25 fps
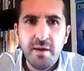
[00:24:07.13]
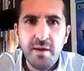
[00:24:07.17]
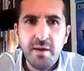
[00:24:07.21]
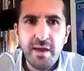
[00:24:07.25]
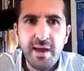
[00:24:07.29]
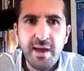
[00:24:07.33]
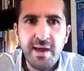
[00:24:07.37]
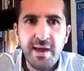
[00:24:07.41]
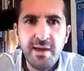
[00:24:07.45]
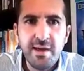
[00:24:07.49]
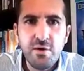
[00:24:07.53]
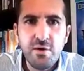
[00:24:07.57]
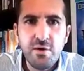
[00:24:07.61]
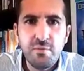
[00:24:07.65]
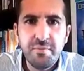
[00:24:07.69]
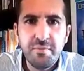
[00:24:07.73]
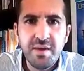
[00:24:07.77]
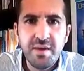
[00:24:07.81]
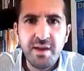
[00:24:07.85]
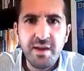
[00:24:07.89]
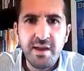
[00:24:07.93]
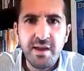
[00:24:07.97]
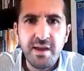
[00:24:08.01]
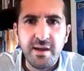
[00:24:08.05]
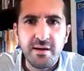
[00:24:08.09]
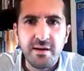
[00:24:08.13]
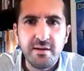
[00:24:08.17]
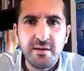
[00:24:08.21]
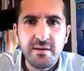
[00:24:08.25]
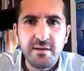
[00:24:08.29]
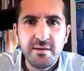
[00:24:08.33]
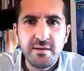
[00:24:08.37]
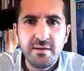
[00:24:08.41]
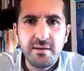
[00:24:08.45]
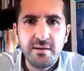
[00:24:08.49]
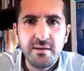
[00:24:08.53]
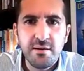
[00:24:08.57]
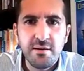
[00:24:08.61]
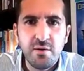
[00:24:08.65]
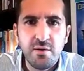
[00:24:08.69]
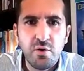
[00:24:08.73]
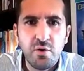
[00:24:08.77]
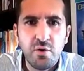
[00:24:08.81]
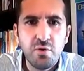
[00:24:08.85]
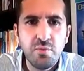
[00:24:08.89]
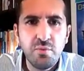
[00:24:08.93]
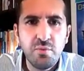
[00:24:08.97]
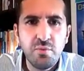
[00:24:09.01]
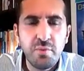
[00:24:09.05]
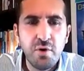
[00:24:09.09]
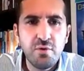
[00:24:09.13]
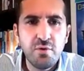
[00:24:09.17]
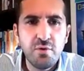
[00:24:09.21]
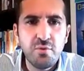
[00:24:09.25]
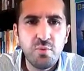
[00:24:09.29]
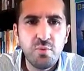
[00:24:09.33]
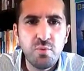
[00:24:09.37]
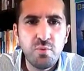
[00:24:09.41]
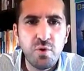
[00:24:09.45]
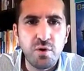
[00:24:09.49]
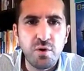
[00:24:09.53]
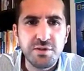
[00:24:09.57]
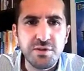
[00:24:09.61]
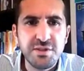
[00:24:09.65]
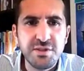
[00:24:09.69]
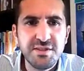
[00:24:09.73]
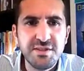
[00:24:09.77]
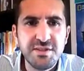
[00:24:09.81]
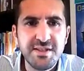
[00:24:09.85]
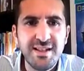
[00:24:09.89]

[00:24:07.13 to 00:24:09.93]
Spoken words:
A or B, on both what?